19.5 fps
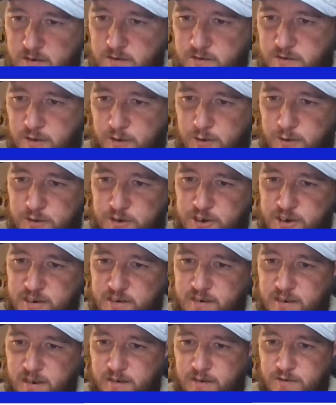So you
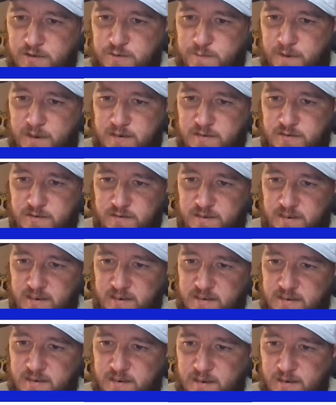cheating on your sponsors, eh?
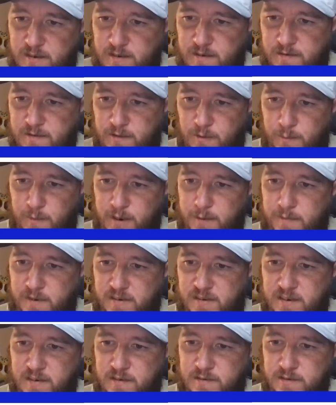Don't make me
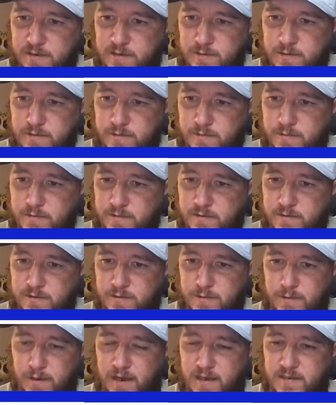tell you
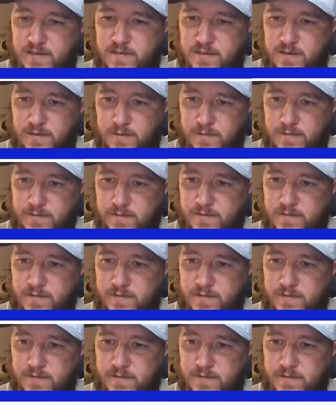to Exo.